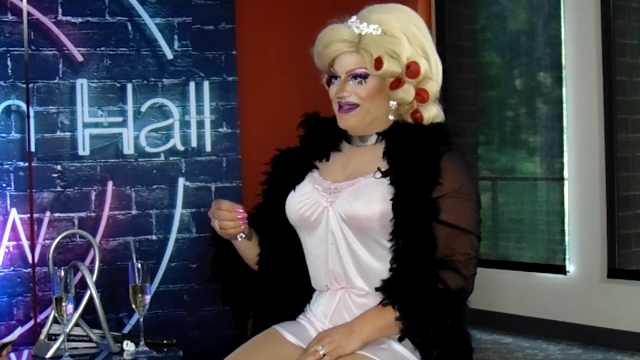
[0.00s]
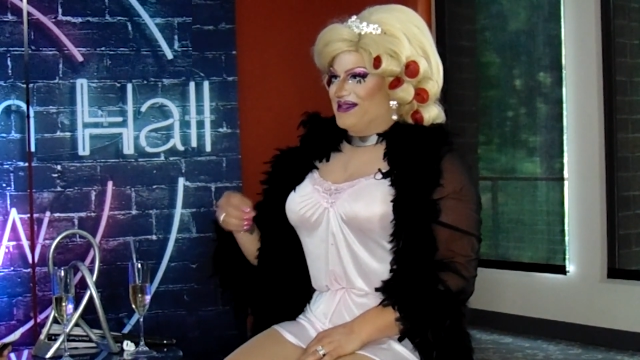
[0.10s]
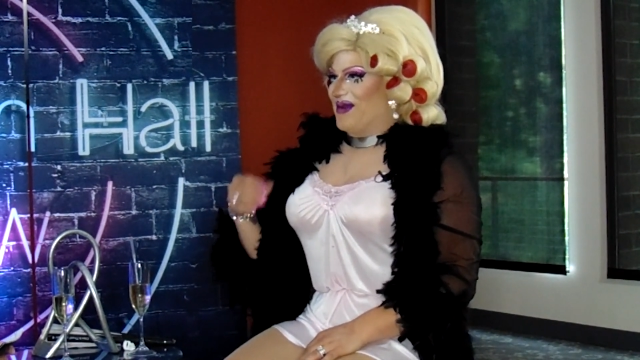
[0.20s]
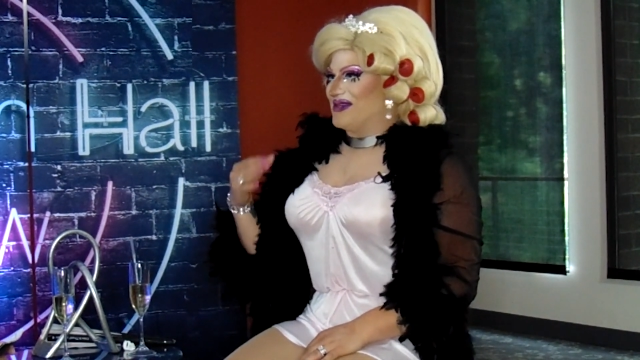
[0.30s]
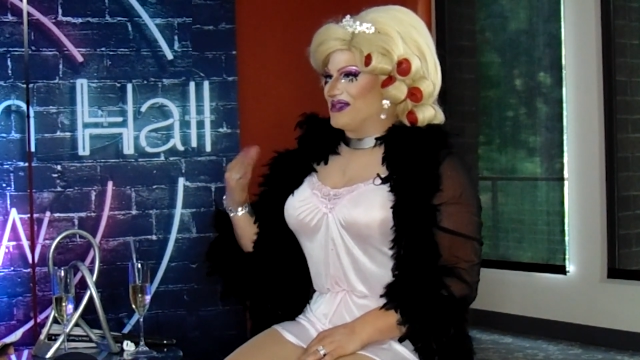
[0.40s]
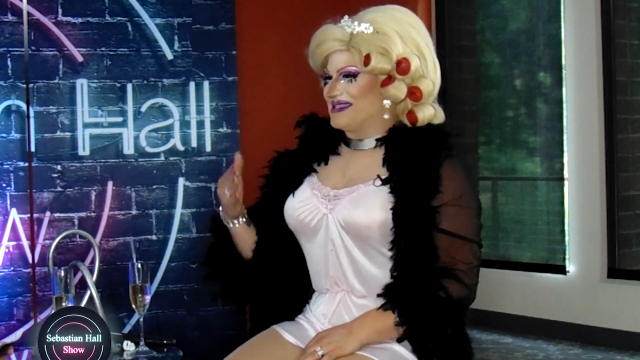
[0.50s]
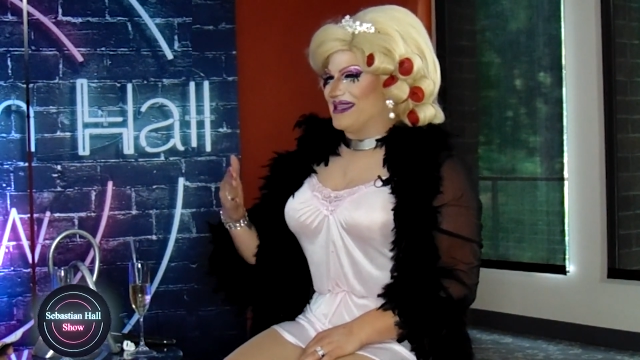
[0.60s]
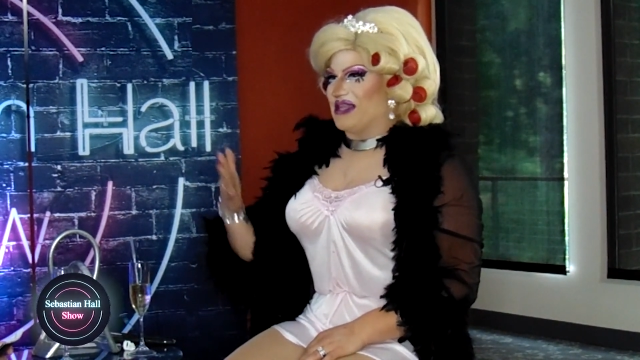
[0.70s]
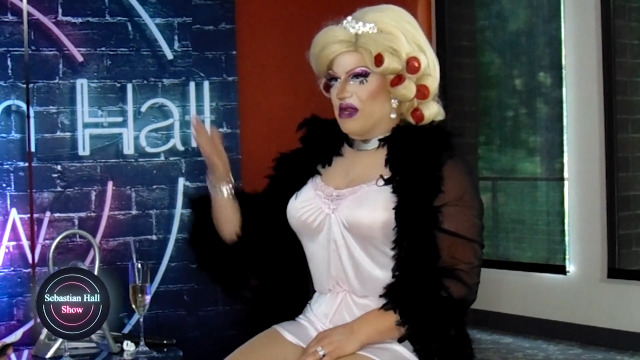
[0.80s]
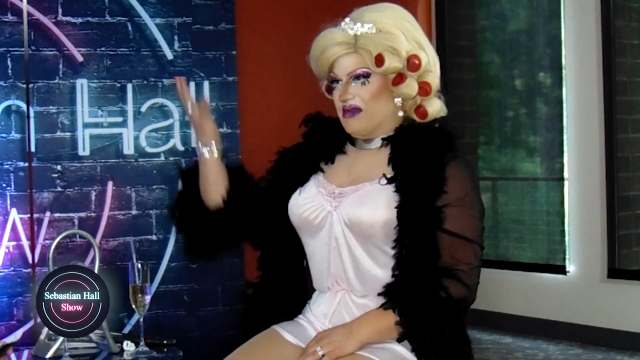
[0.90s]
So I just
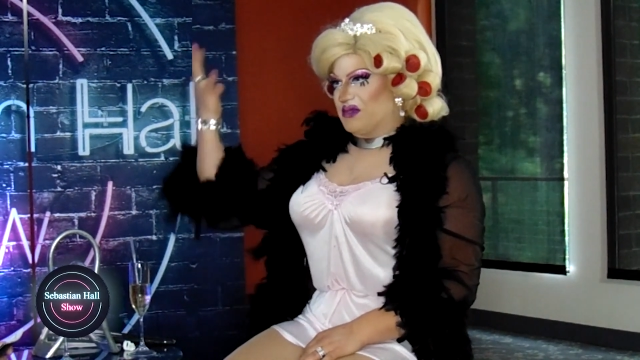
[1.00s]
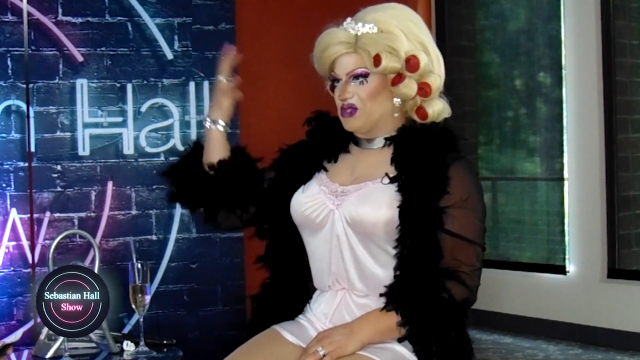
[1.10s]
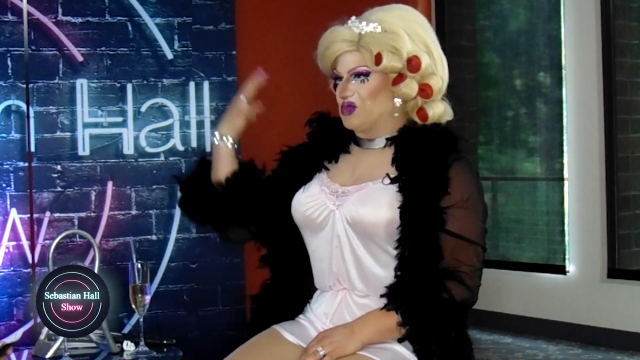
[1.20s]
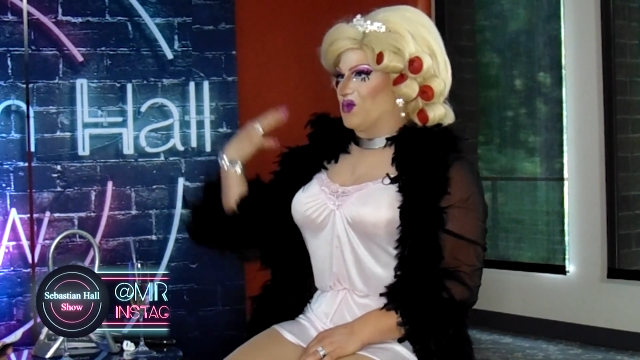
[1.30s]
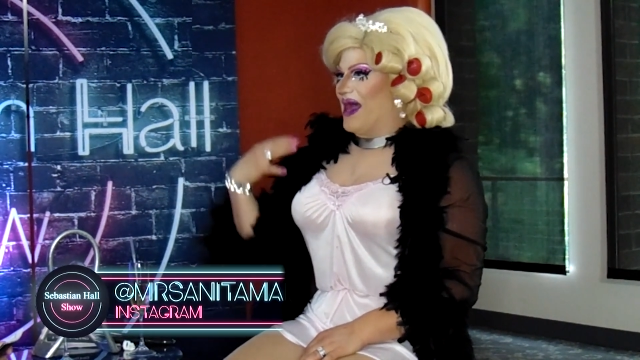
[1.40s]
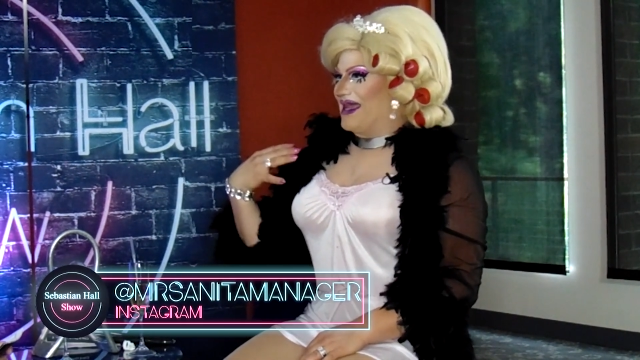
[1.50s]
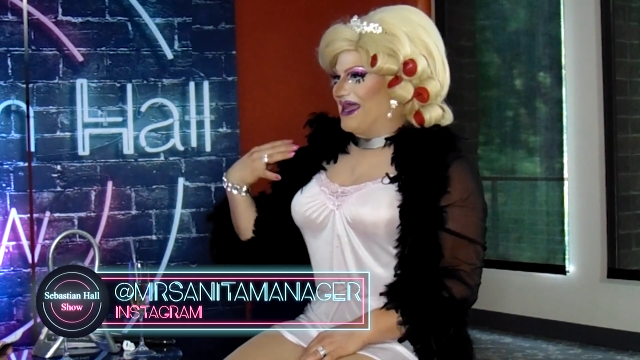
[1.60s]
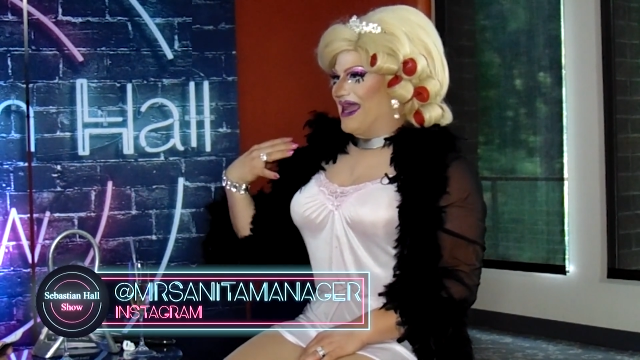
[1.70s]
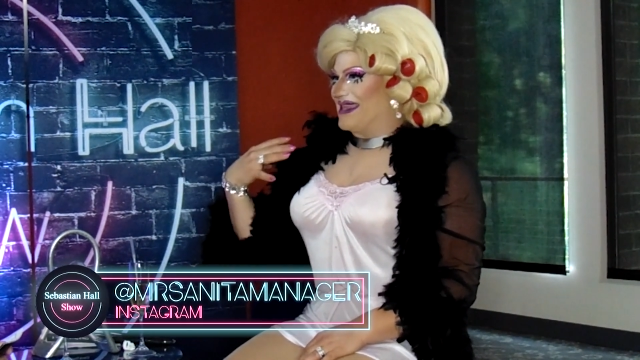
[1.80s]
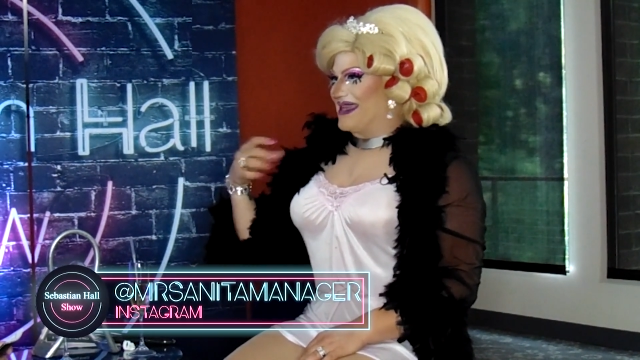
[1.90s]
sit there and I'm sweating,